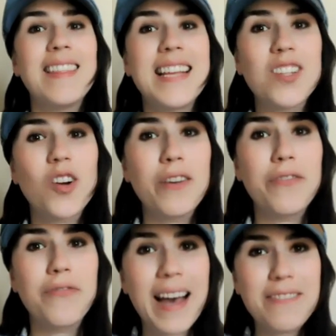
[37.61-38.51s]
these are the
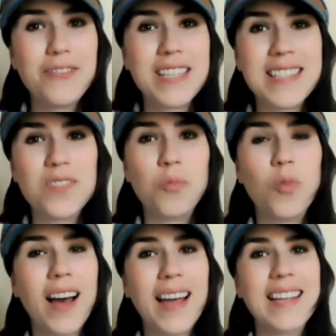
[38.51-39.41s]
5 reasons
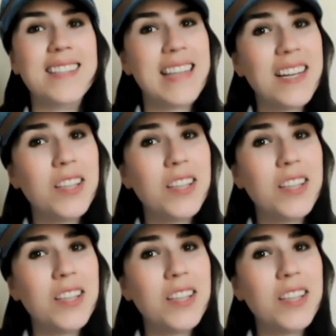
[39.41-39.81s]
why Santa